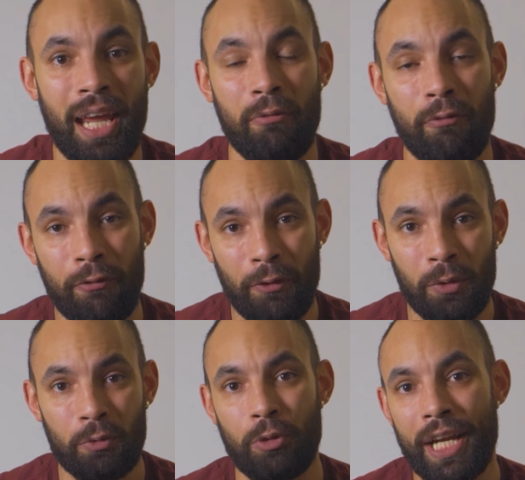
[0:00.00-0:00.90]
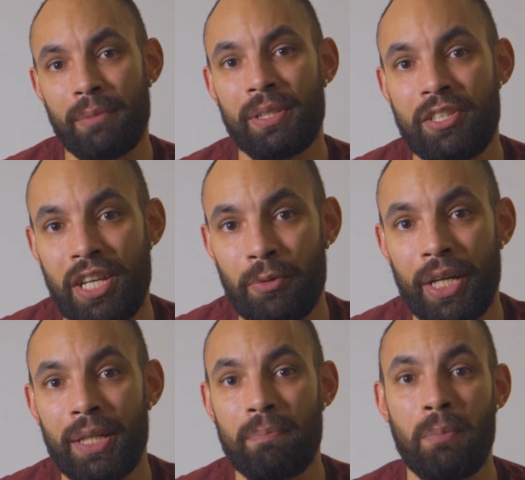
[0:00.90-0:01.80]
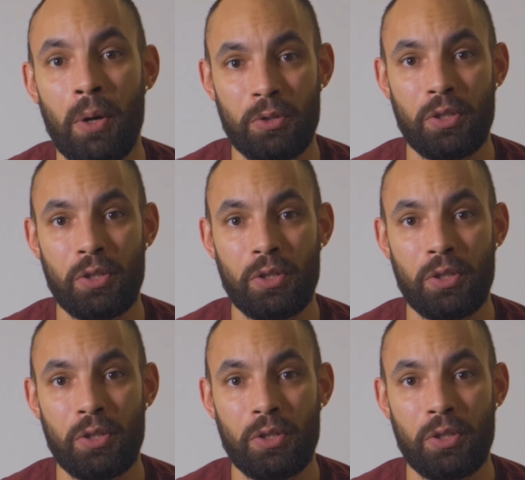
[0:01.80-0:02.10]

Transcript: a full randomly generated Morse